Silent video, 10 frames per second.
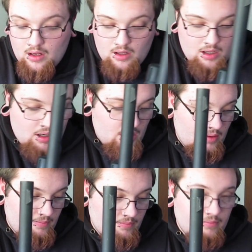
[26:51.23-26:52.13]

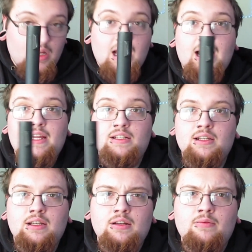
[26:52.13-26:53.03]
I
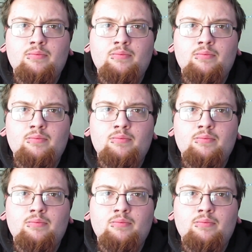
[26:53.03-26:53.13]
did